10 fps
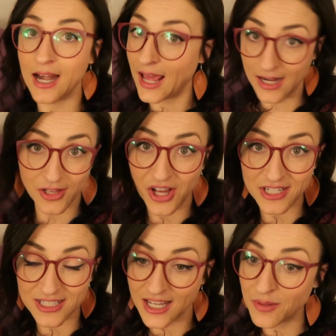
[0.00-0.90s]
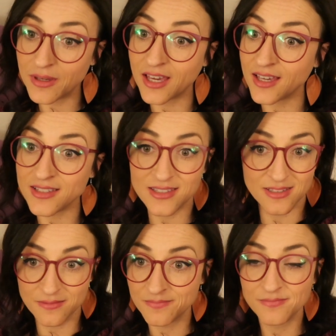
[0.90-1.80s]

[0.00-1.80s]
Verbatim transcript: nine o'clock tonight, because